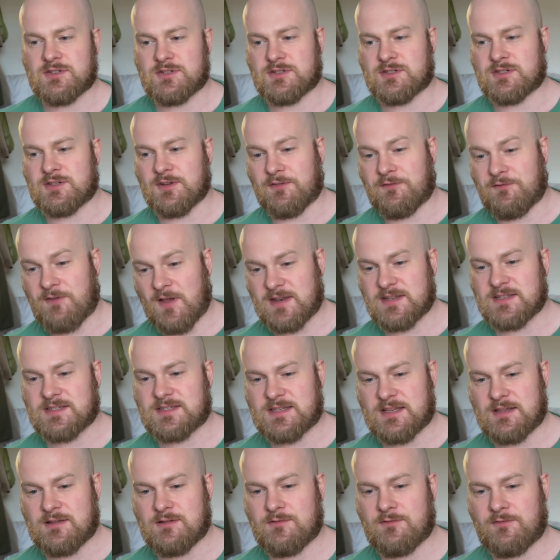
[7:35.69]

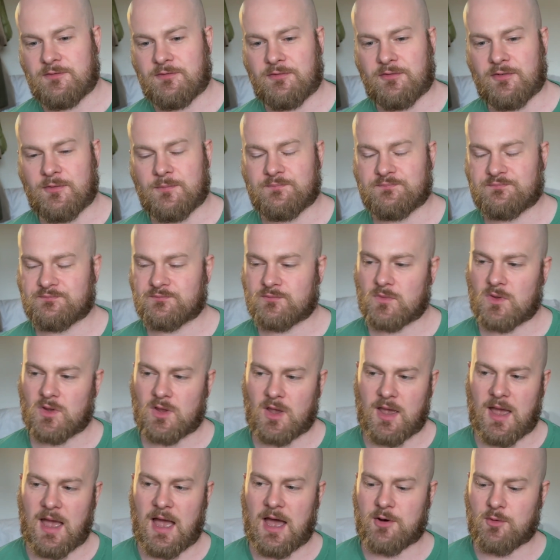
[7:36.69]
defensive...
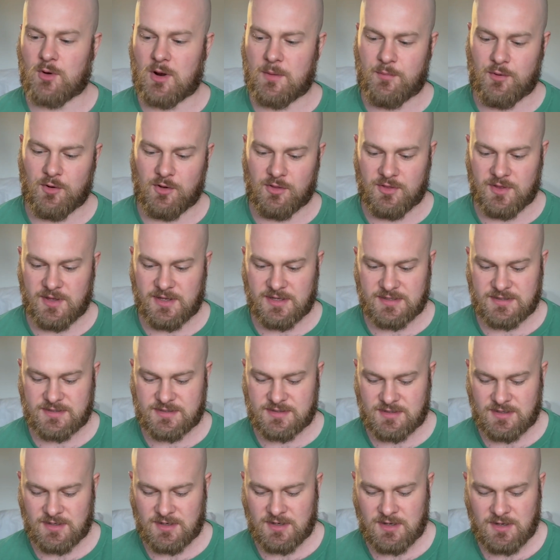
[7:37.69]
How do I put this?